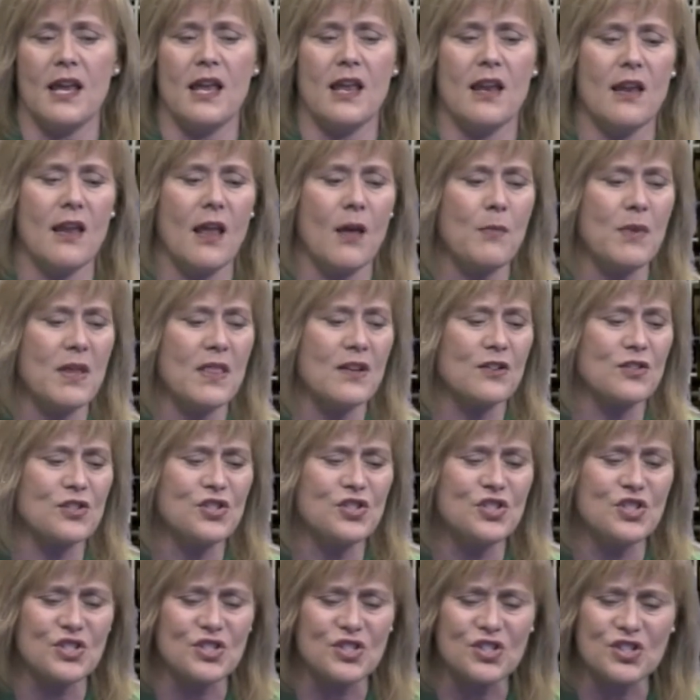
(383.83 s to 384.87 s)
And I mean,
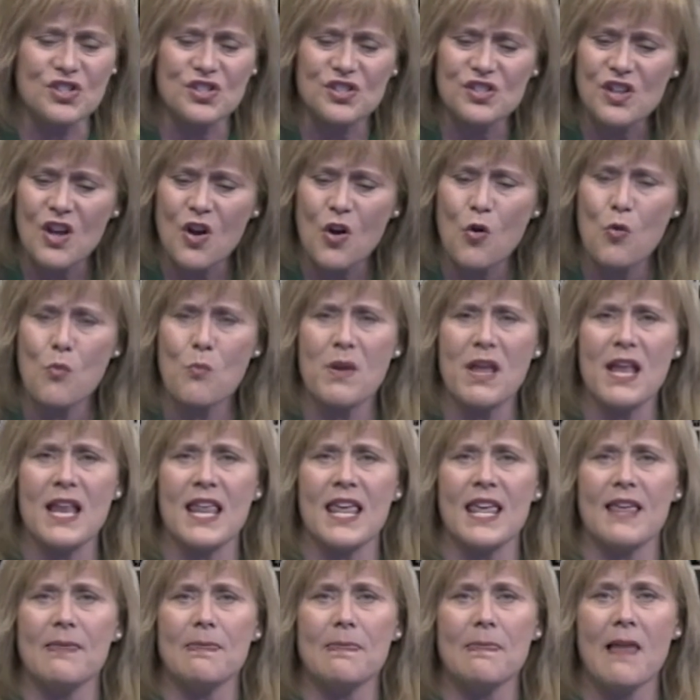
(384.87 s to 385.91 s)
there's just so
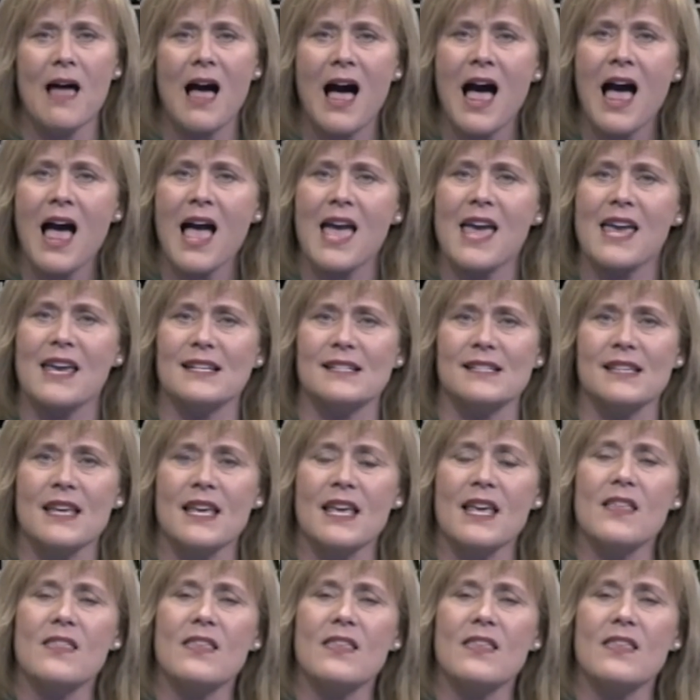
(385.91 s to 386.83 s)
many lies